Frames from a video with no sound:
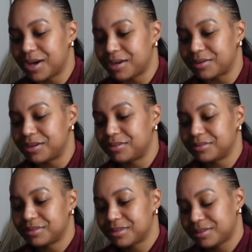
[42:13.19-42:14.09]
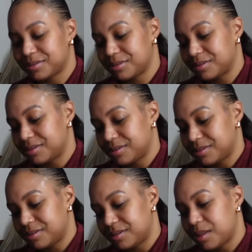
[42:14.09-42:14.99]
I don't know.
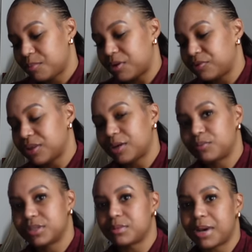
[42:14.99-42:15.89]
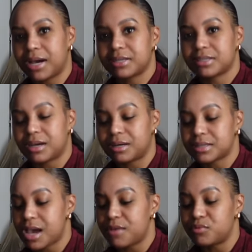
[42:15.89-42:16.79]
But I feel like with some high socks,
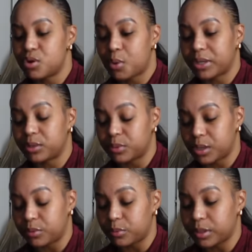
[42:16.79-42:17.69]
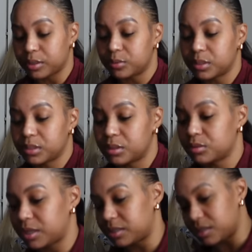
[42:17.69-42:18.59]
I have no idea what I would wear it with though,
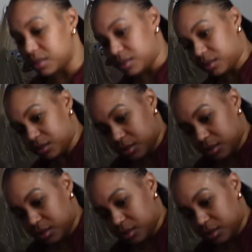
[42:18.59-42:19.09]
like none.